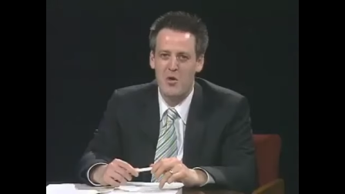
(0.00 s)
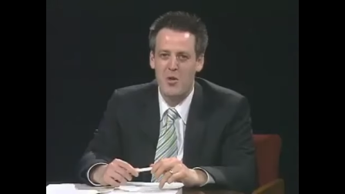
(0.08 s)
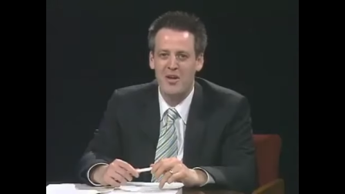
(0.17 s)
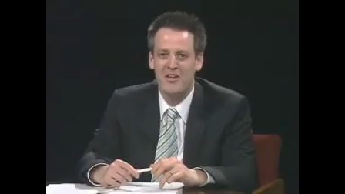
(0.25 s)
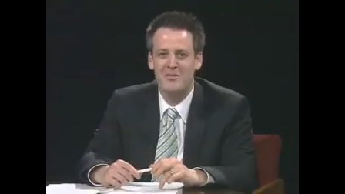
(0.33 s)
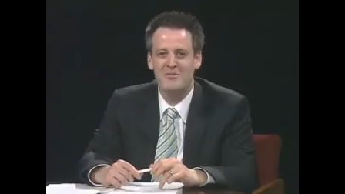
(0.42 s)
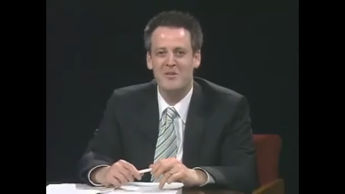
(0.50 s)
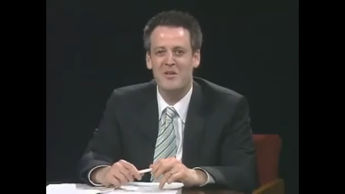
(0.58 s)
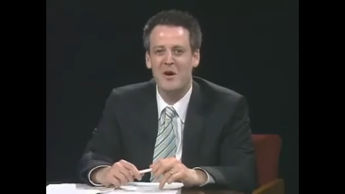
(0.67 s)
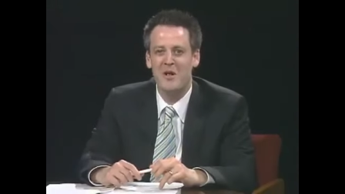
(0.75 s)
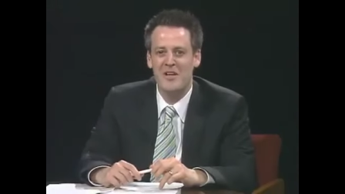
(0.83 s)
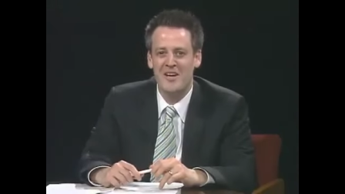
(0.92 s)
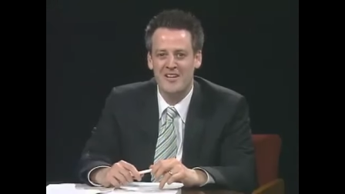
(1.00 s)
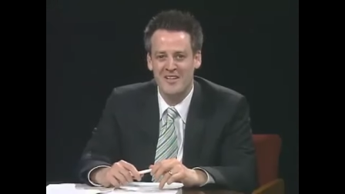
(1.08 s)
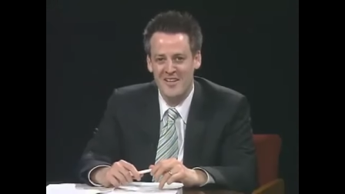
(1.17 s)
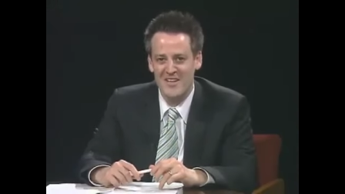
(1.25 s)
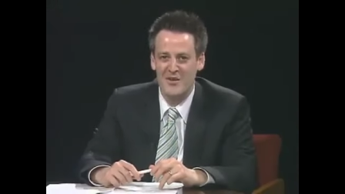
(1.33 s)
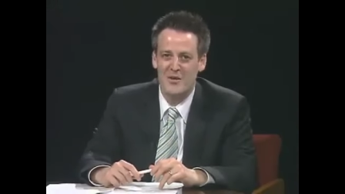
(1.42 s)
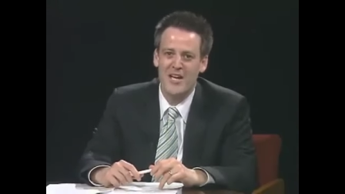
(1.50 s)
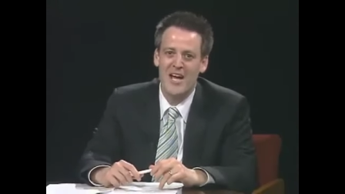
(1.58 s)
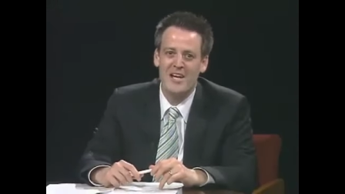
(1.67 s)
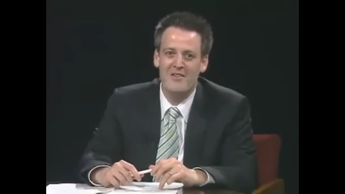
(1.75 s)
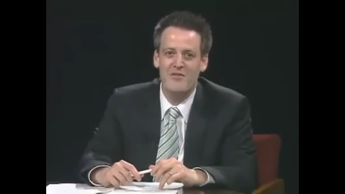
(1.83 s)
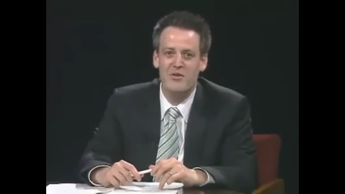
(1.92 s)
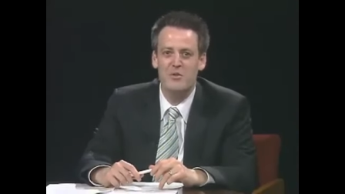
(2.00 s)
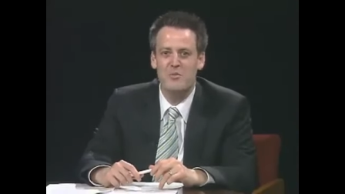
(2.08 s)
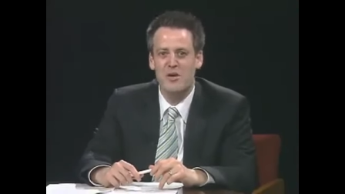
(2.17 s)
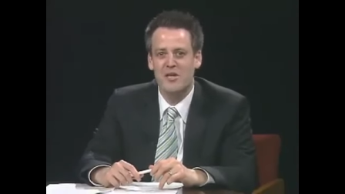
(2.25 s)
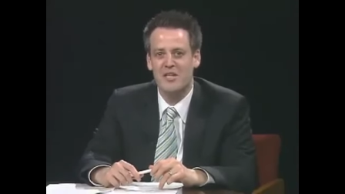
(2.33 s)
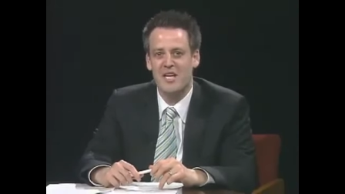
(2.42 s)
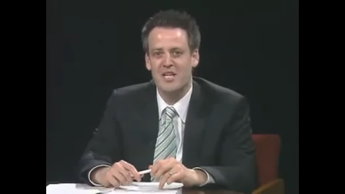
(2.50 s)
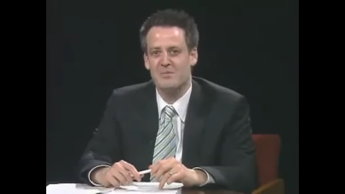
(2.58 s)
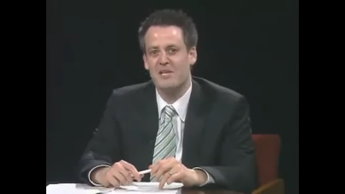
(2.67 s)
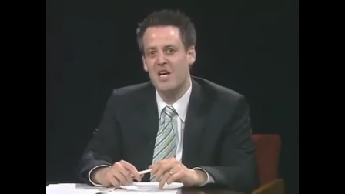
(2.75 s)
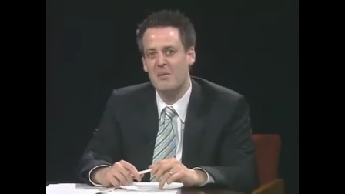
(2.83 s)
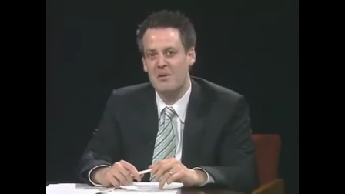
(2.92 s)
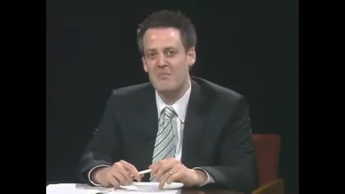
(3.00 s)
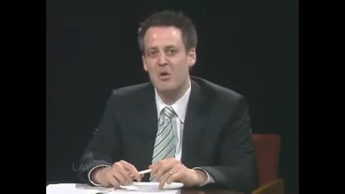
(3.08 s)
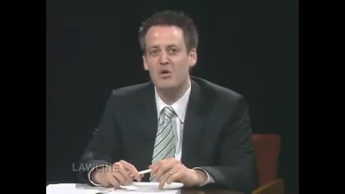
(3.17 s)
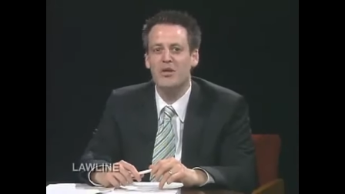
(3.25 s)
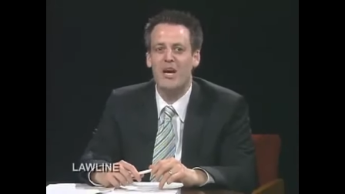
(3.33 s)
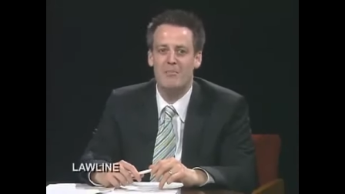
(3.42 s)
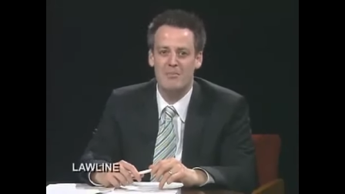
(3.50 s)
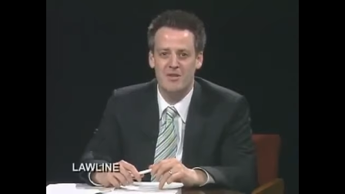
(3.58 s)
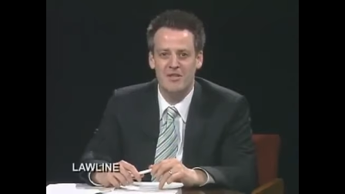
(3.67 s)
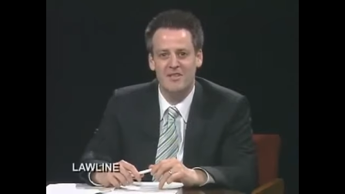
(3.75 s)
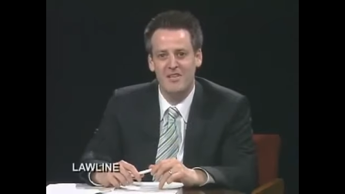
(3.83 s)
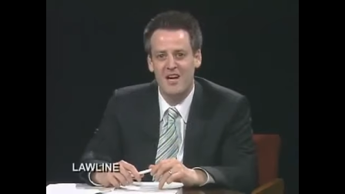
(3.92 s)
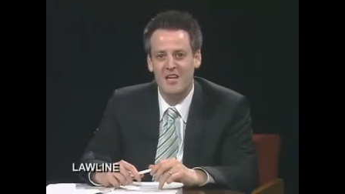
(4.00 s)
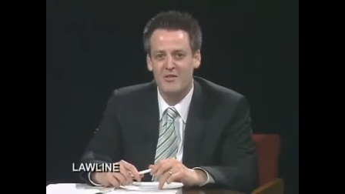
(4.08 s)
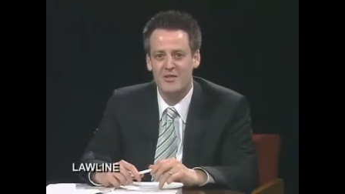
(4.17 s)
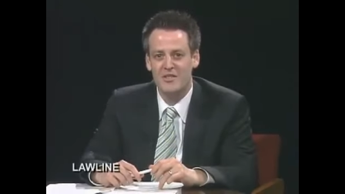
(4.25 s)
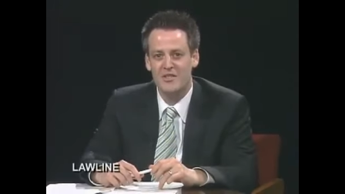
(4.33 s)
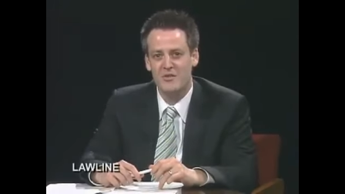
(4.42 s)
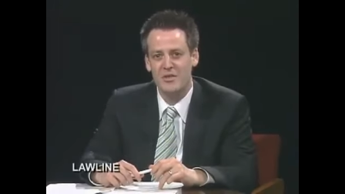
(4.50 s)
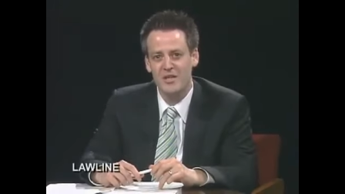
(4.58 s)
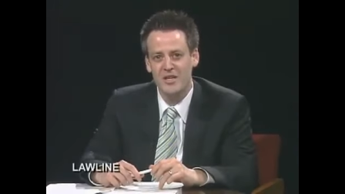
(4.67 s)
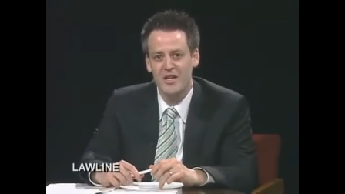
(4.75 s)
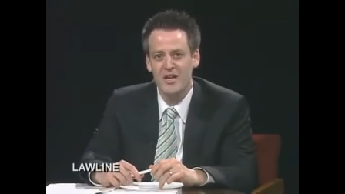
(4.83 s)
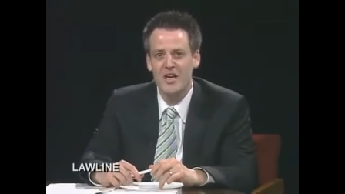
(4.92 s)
Welcome to Lawline. The organic food market has become a multi billion dollar industry.